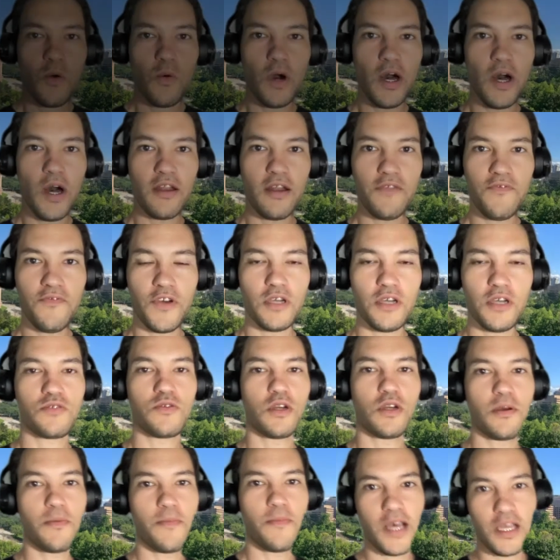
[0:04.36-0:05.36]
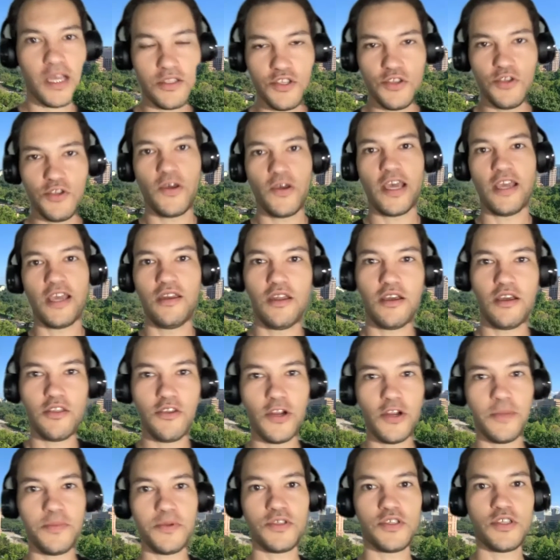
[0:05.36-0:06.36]
Well, howdy, folks. Welcome back to
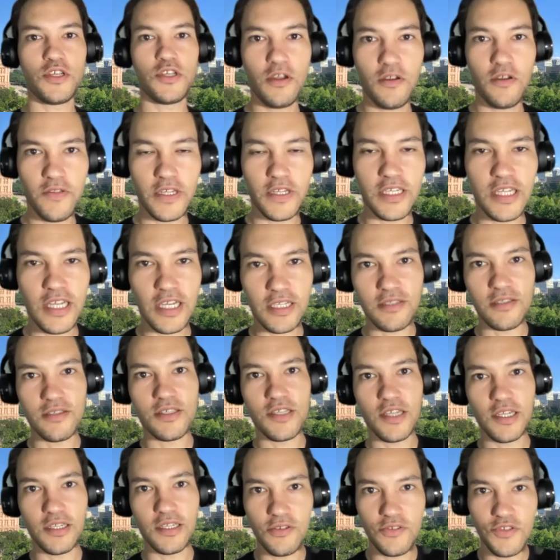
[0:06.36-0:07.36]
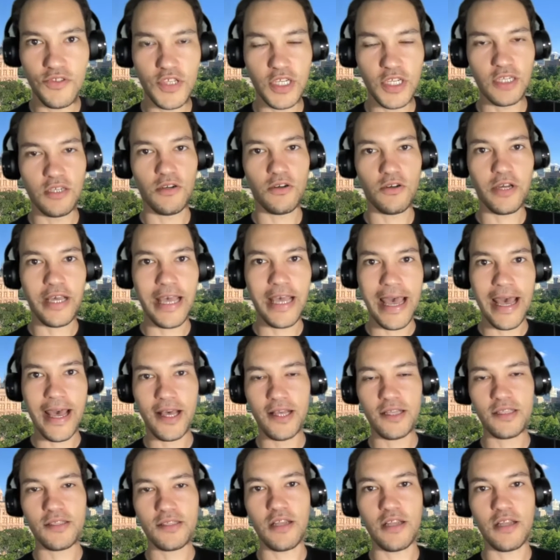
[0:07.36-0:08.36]
another episode of the Texas
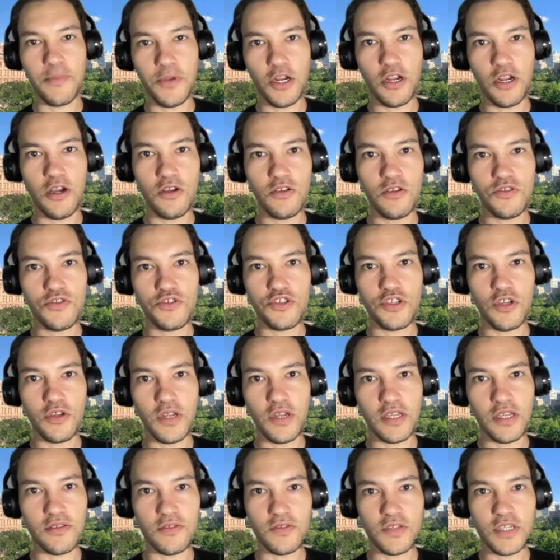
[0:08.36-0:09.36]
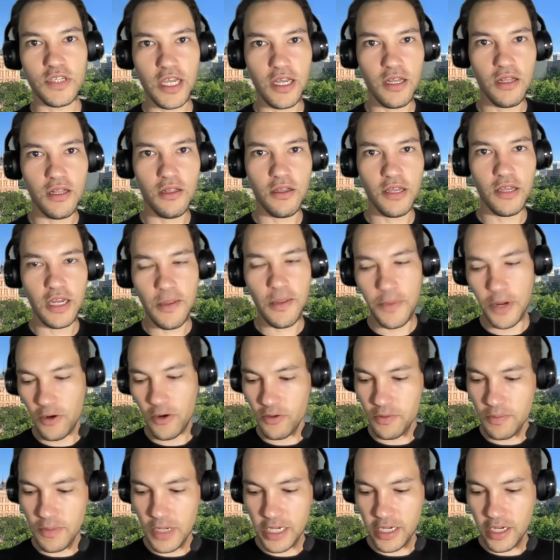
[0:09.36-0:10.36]
SignalCast. I'm your host, Joe Desotel, and I'm here
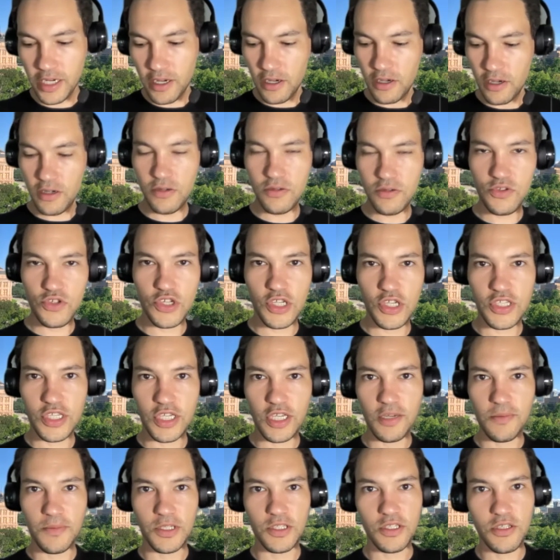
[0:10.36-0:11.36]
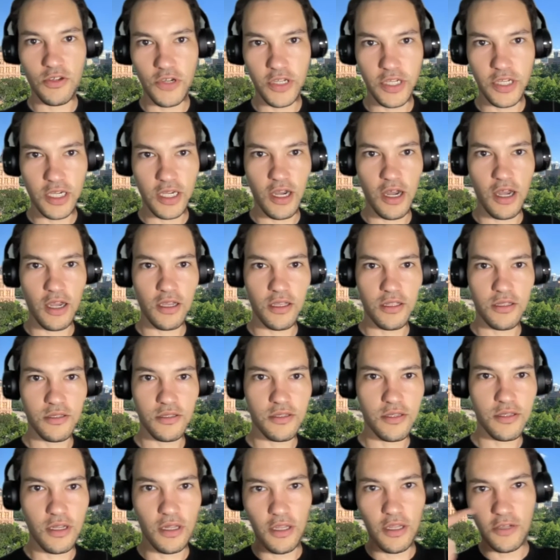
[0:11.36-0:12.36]
with my co-host, Jessica Montoya
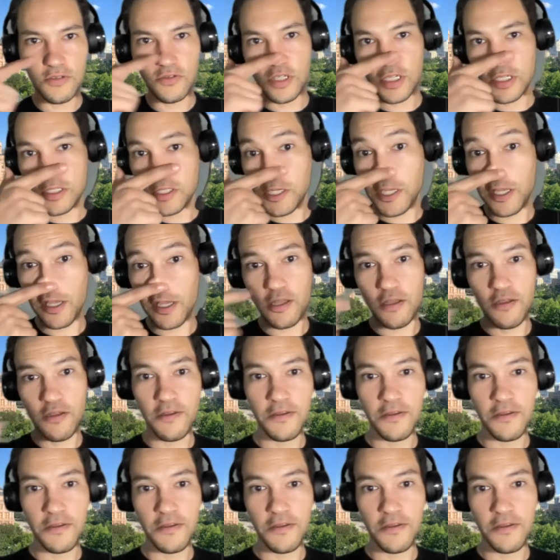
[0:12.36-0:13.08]
Coggins. Hello, Jessica.